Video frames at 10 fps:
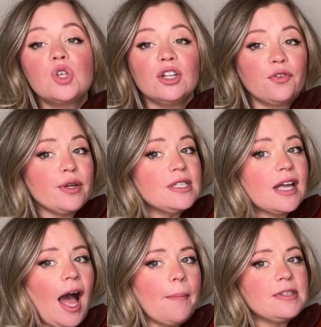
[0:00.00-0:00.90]
the first thing that
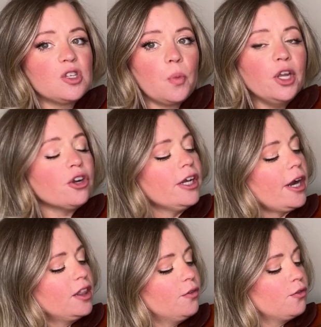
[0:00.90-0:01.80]
happens is when you're here
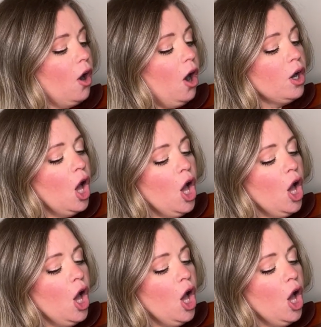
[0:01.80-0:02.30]
at the frog,